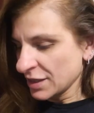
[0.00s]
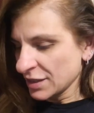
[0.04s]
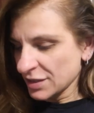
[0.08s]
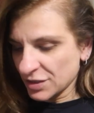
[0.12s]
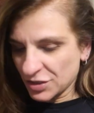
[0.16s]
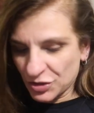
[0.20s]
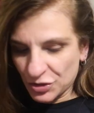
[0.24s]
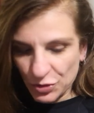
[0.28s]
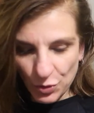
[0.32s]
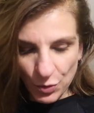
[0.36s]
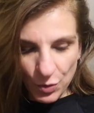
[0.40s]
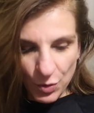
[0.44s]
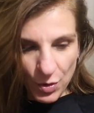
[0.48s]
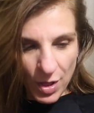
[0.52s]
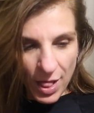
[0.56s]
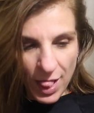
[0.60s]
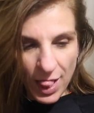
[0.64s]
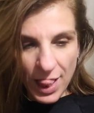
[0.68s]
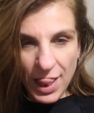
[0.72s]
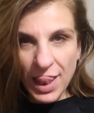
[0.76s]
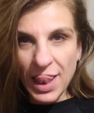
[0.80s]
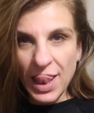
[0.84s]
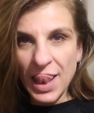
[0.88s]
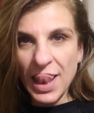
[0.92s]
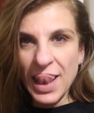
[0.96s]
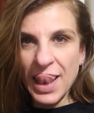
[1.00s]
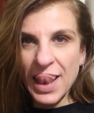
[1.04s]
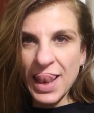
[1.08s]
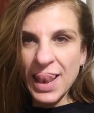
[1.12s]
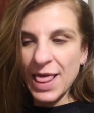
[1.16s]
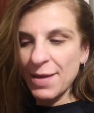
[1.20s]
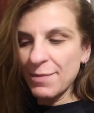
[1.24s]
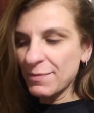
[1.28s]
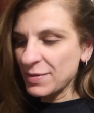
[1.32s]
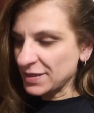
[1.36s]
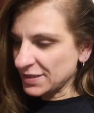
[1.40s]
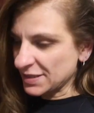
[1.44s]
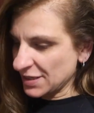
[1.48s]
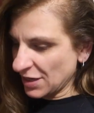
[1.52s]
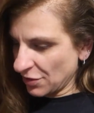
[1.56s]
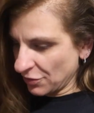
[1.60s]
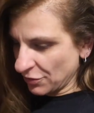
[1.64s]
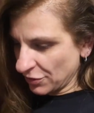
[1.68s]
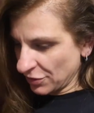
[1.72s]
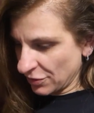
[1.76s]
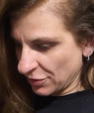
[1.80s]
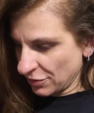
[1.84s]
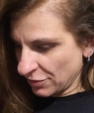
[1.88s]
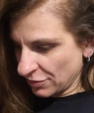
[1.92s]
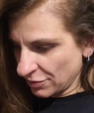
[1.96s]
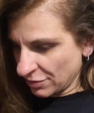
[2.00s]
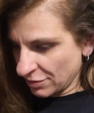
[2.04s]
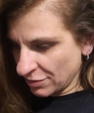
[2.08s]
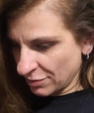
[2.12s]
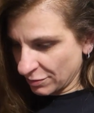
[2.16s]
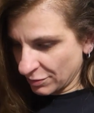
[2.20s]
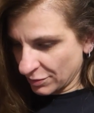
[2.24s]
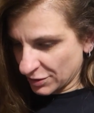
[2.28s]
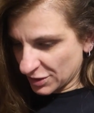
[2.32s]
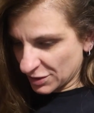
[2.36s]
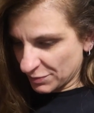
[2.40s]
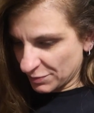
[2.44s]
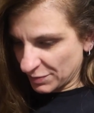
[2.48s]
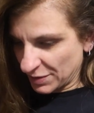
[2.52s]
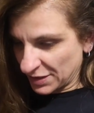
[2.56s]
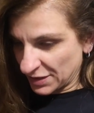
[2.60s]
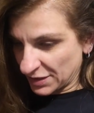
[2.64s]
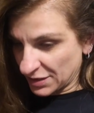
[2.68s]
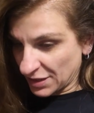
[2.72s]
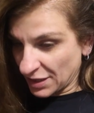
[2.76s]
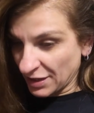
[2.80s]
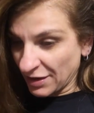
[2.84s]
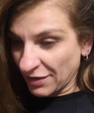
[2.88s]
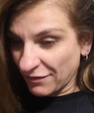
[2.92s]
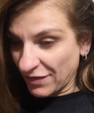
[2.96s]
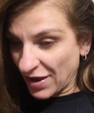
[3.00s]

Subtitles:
So let me tell you what's been done.